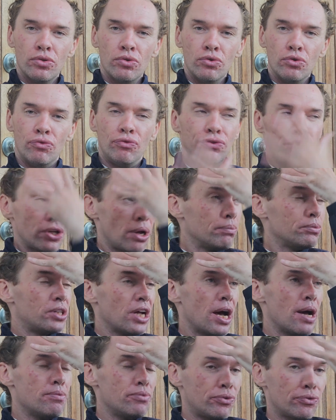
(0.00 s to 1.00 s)
You
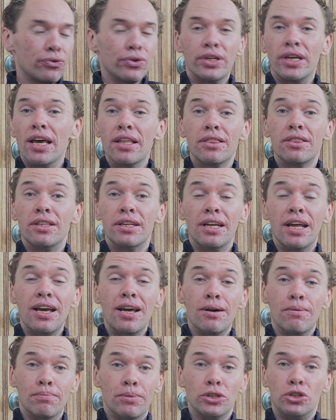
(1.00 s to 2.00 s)
sometimes forget the
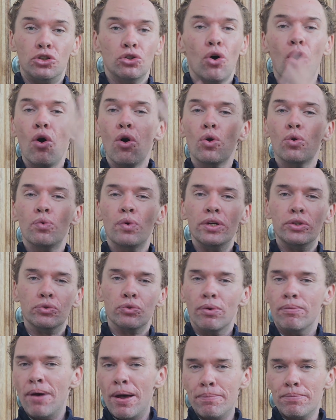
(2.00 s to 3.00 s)
name, but you always
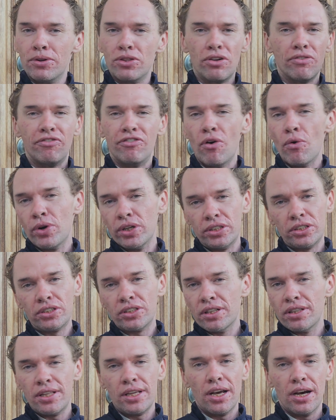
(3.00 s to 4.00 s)
remember the voice
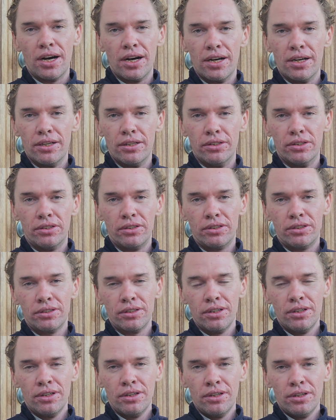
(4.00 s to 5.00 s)
and the eyes.
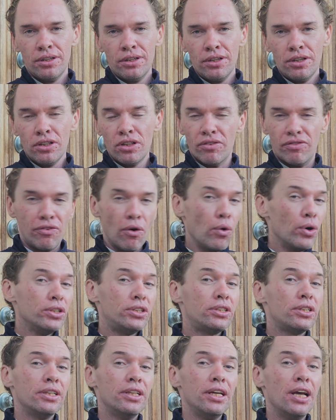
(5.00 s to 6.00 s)
The
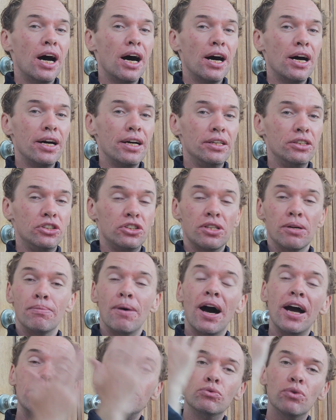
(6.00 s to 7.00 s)
voice in the eyes, the
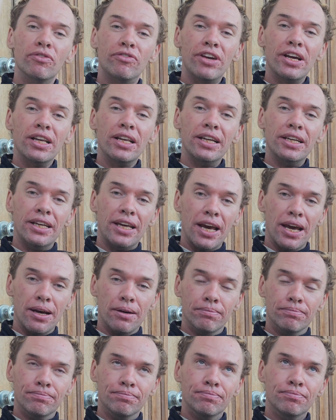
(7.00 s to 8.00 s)
mind-revealing
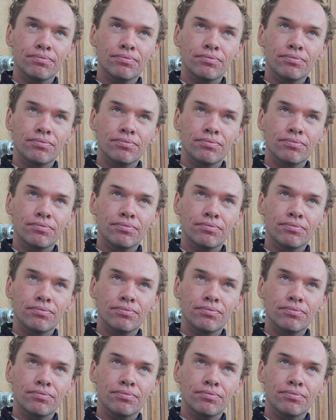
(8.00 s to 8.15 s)
game.